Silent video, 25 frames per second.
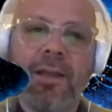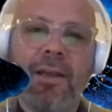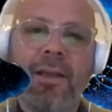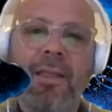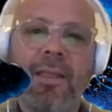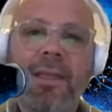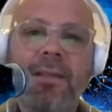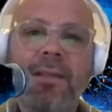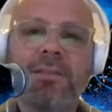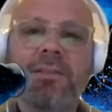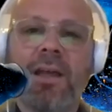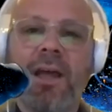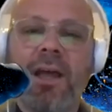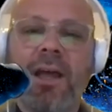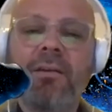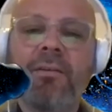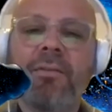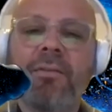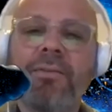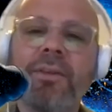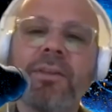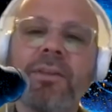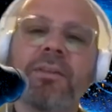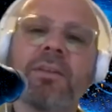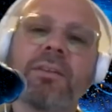And I
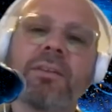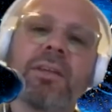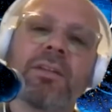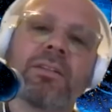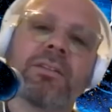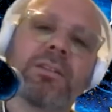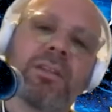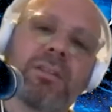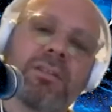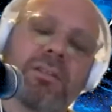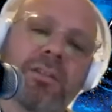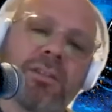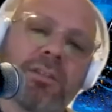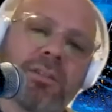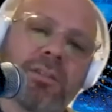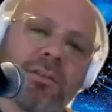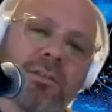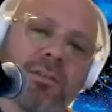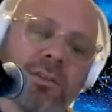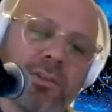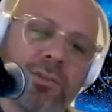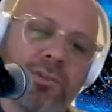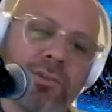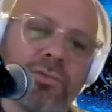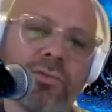don't think that that's
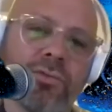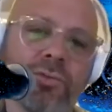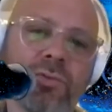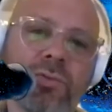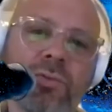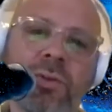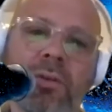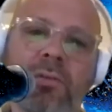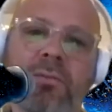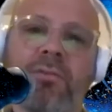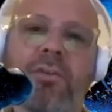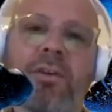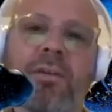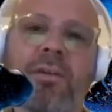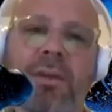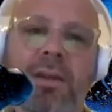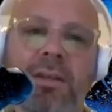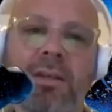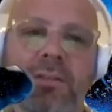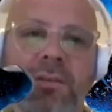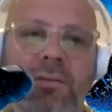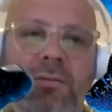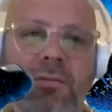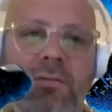necessarily true in Freemasonry.